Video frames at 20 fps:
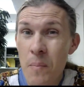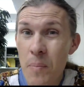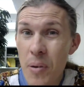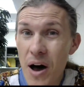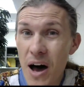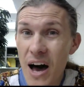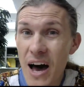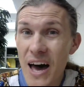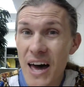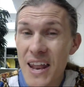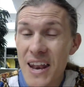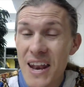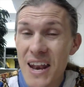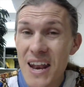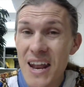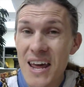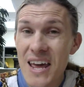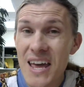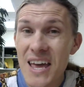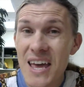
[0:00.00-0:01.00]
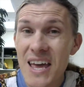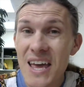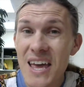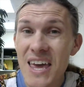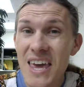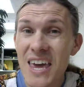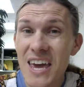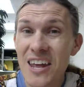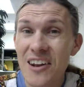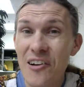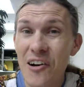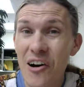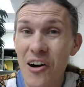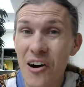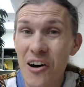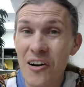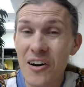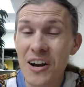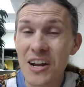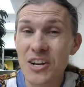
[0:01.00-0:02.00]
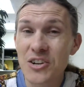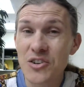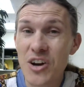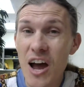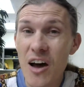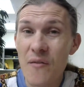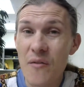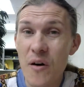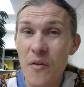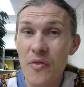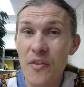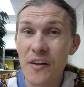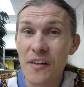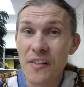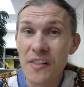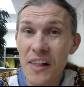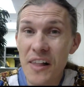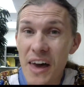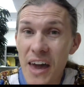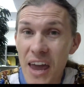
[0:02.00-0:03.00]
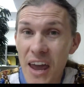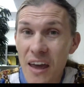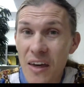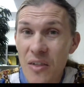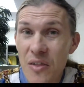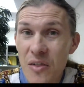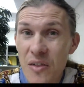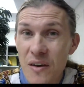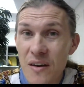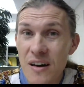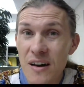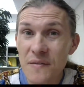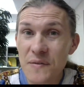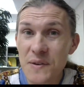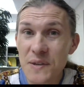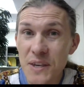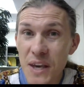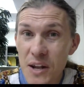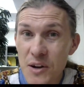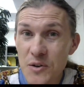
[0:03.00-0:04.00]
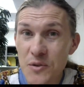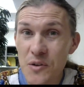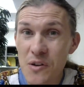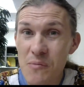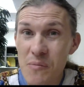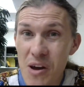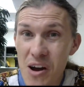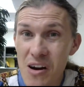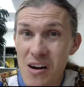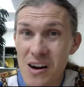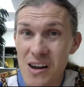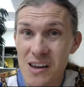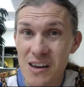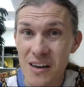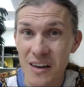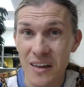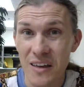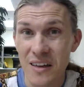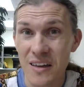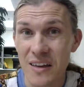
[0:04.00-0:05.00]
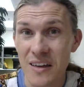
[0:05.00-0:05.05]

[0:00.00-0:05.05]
But he had already traveled the length of Central America.